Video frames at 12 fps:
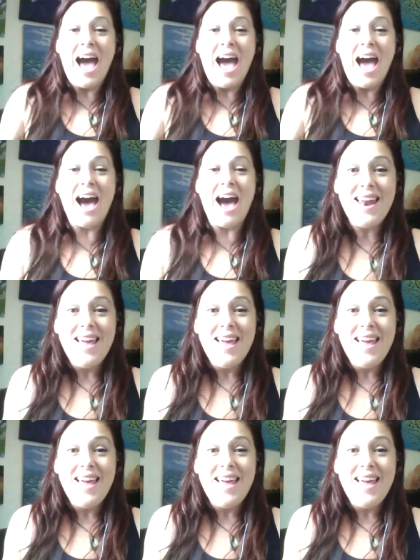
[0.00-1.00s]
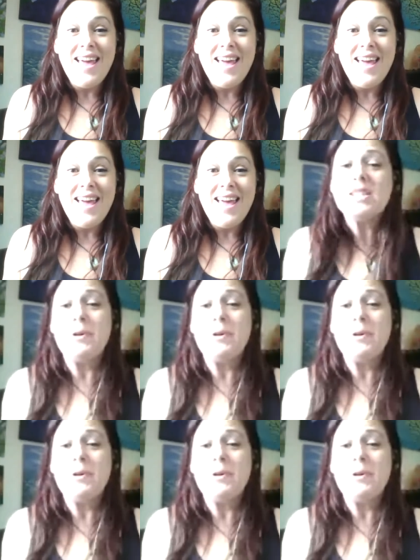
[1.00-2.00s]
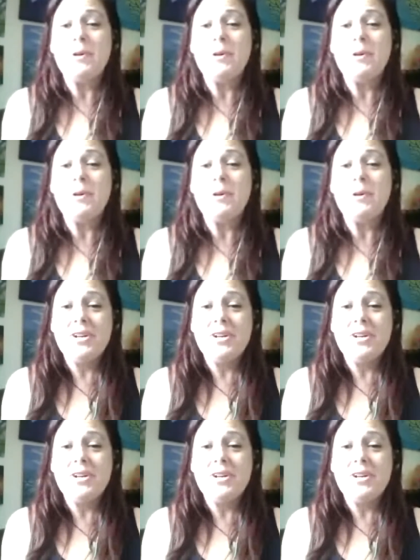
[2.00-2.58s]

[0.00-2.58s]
I'm really experiencing that.